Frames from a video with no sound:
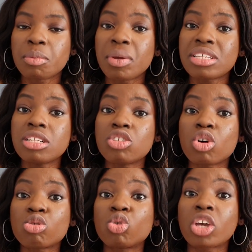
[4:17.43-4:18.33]
The person is
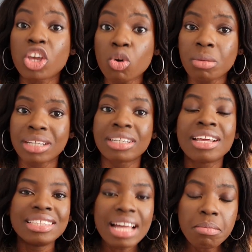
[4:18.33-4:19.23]
also human.
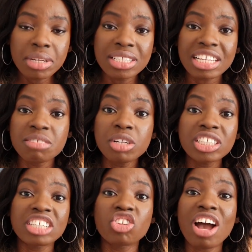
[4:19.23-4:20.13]
That means as
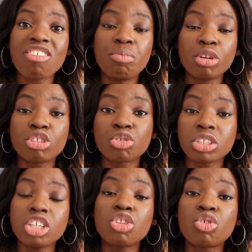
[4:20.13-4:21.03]
much as you have blood
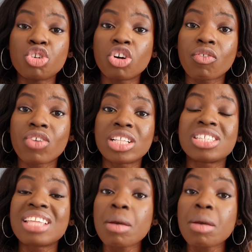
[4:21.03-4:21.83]
running through your veins,